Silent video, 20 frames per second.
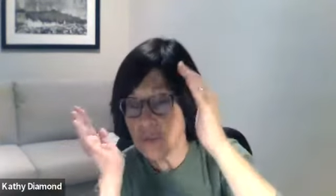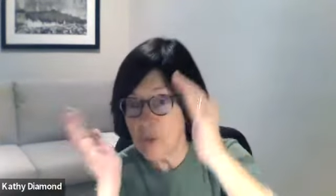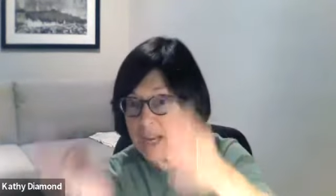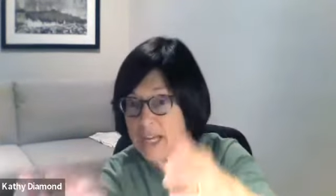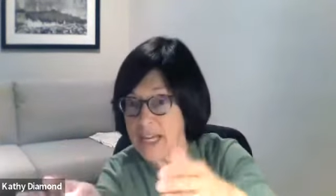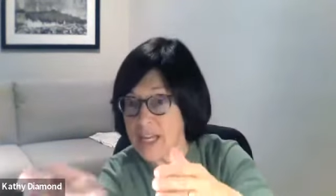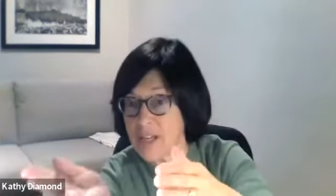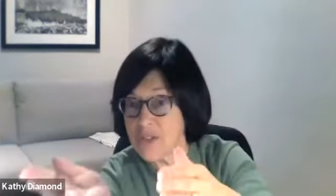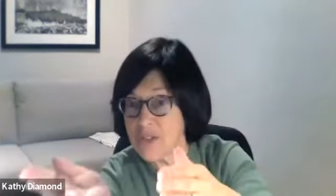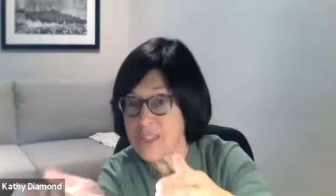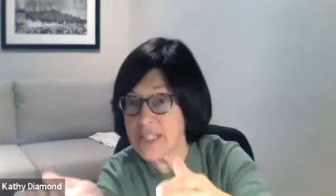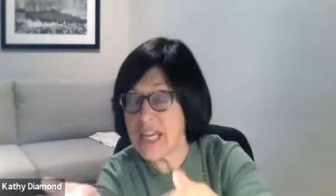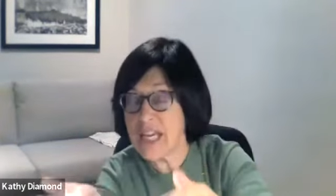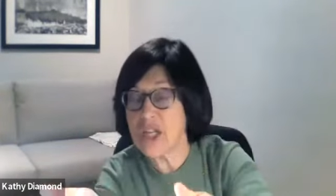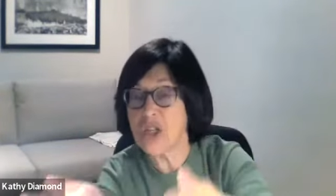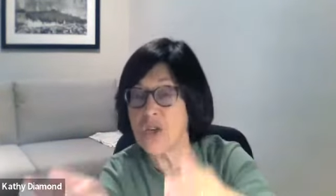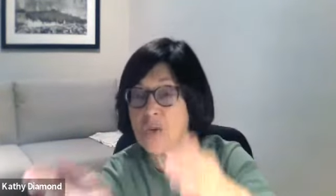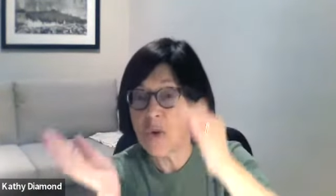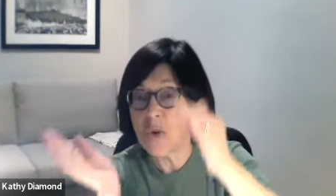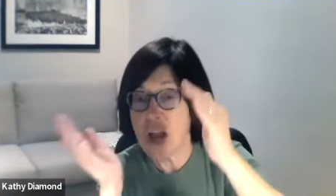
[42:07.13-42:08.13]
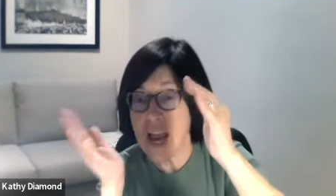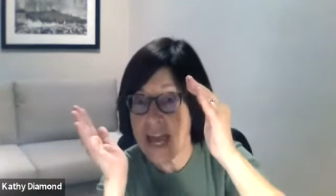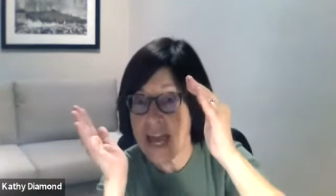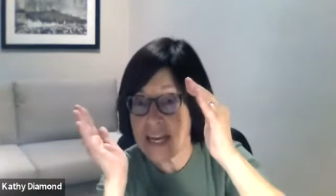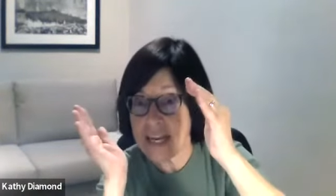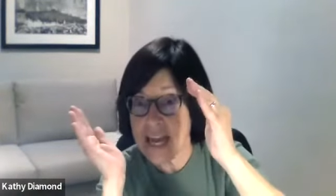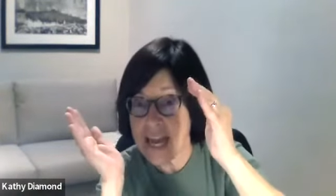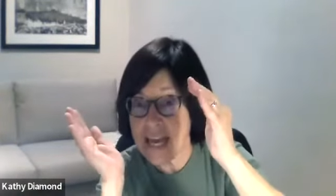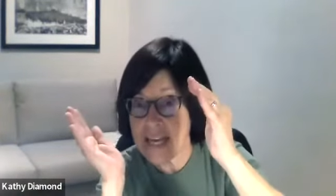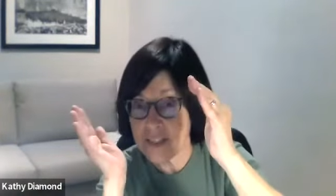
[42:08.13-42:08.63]
radio station where
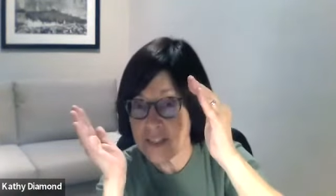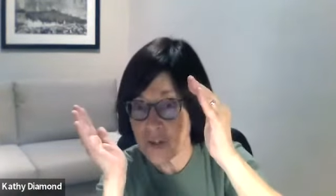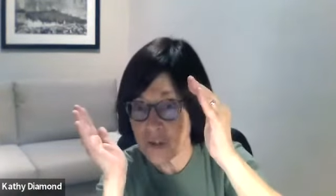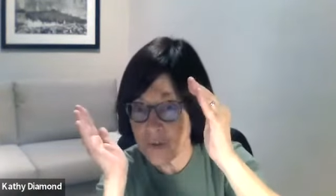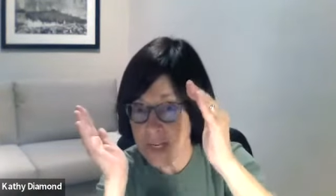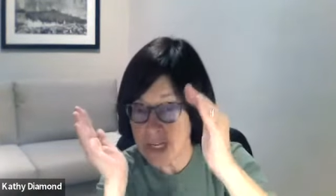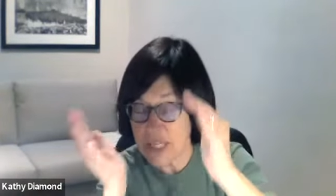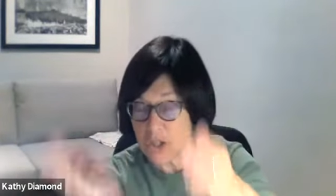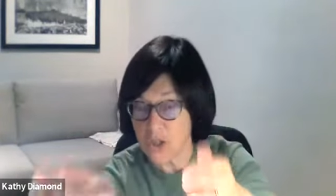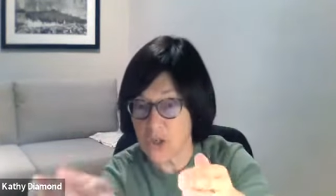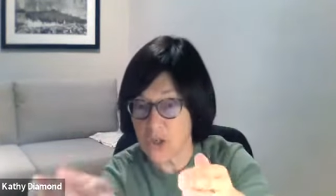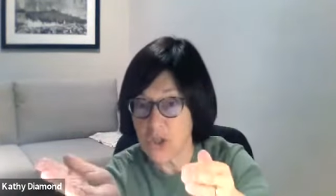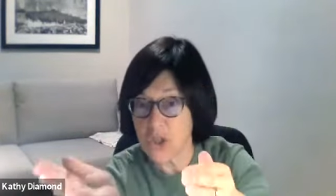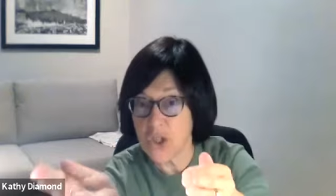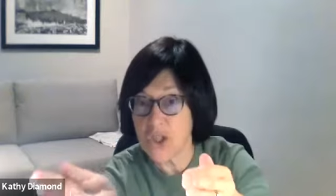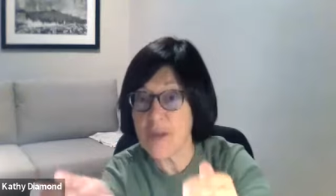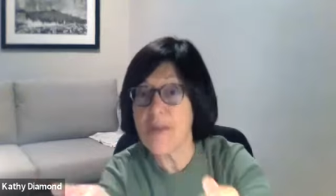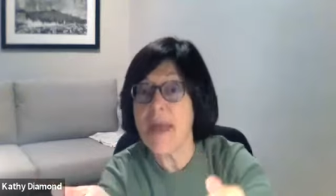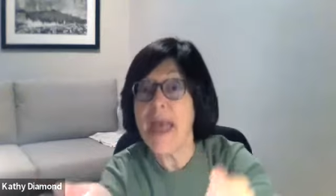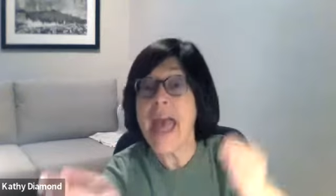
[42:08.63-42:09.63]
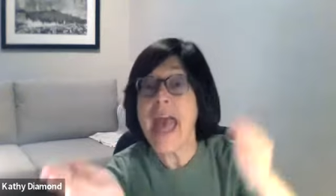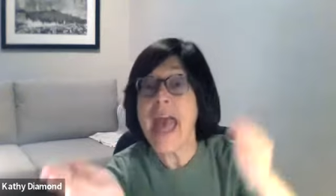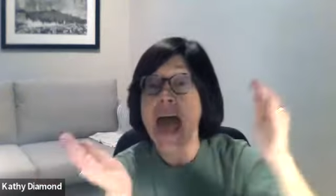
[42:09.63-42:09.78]
Hana has her internship,